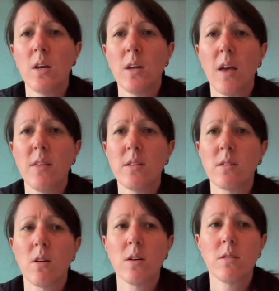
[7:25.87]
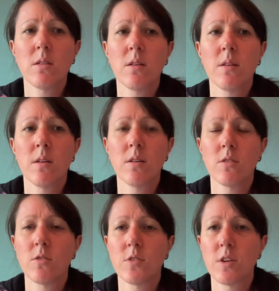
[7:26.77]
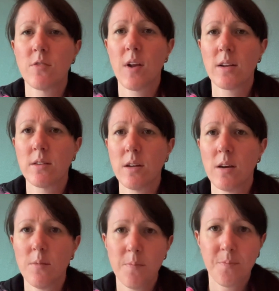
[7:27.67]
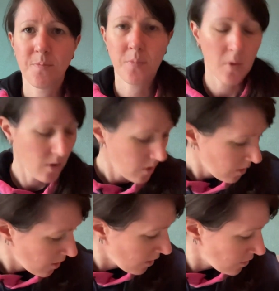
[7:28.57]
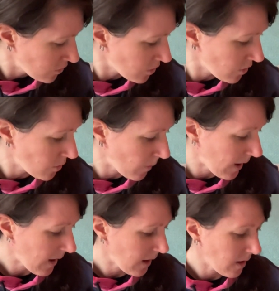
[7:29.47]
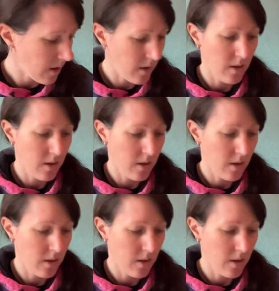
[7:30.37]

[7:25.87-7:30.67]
Yeah, this size, because obviously it's flattened out, to hang.